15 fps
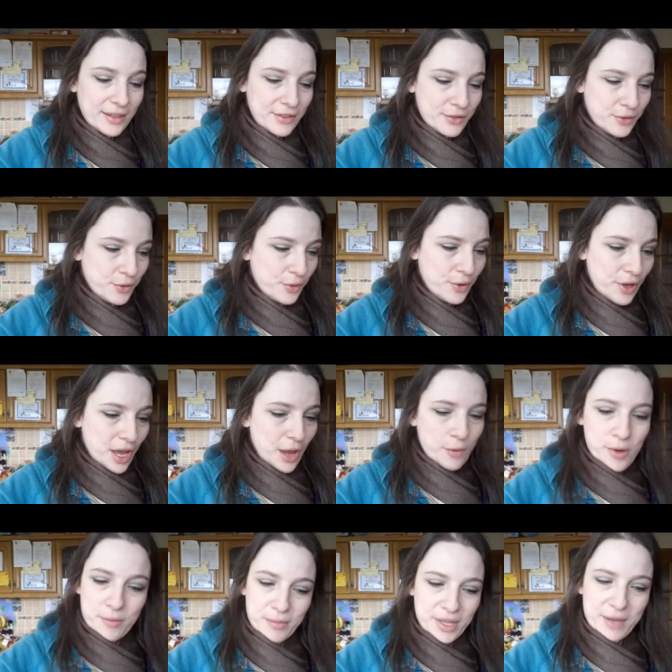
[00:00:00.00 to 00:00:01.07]
So I
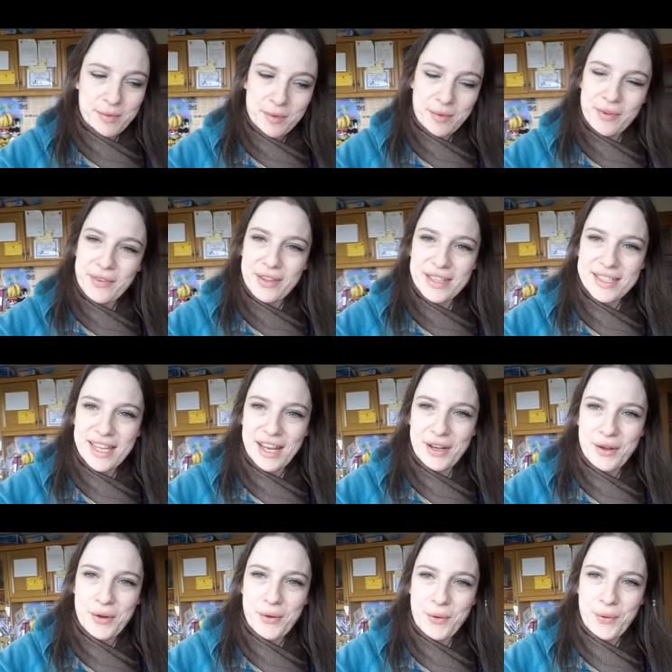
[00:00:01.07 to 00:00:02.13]
wouldn't blame them if they
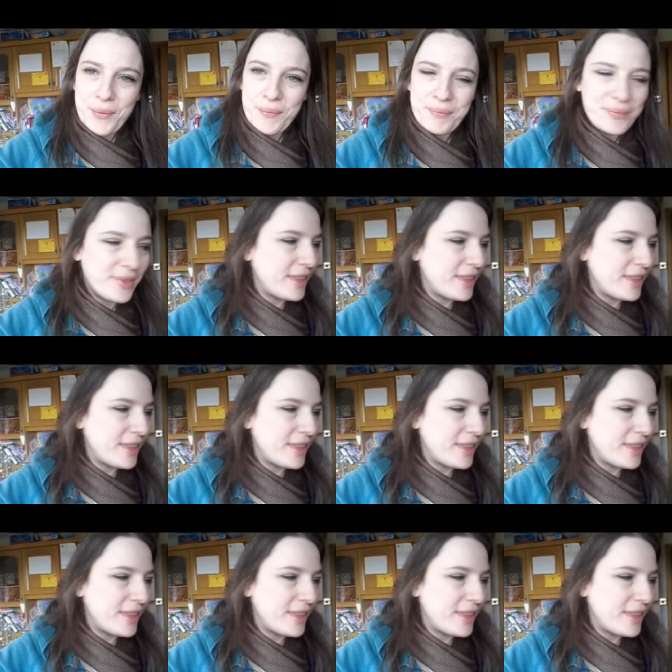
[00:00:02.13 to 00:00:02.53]
said no.